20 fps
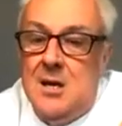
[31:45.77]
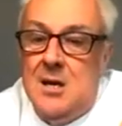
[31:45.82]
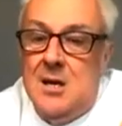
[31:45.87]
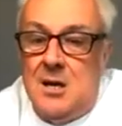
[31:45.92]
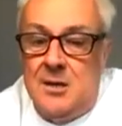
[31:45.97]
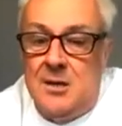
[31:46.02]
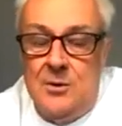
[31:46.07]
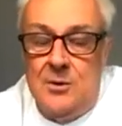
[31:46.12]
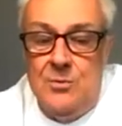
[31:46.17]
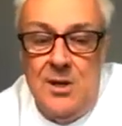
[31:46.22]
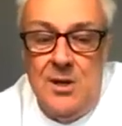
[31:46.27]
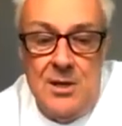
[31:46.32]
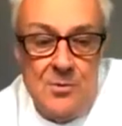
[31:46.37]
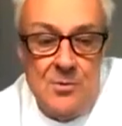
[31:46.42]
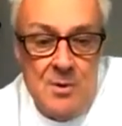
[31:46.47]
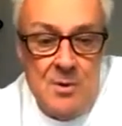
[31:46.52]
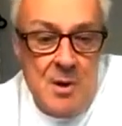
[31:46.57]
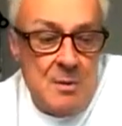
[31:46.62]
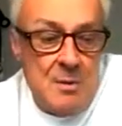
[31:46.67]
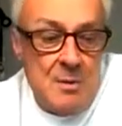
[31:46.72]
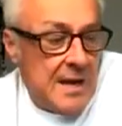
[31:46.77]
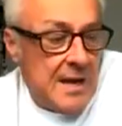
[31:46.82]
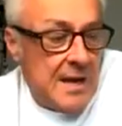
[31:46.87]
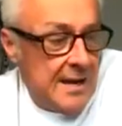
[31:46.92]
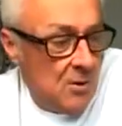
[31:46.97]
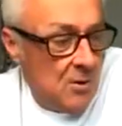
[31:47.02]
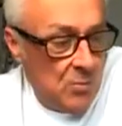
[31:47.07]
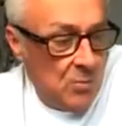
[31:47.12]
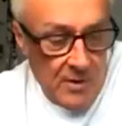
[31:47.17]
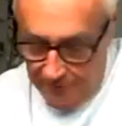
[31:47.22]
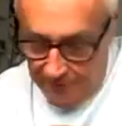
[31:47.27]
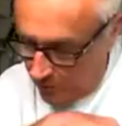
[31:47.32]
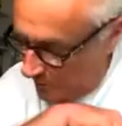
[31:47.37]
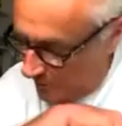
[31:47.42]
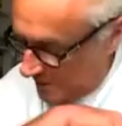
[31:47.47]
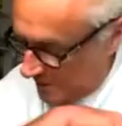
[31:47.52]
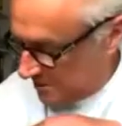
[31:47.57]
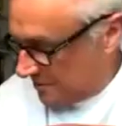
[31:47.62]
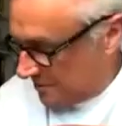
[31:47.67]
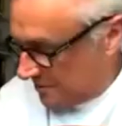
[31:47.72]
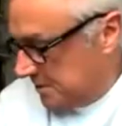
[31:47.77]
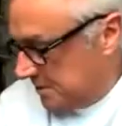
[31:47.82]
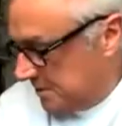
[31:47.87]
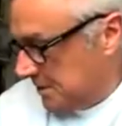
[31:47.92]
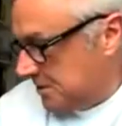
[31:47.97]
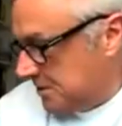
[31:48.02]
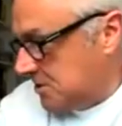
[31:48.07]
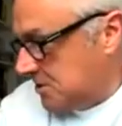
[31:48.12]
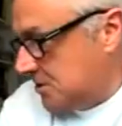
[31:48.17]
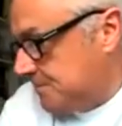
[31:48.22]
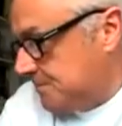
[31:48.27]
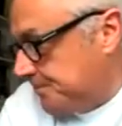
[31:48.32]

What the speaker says: I don't really remember how we formatted the disks,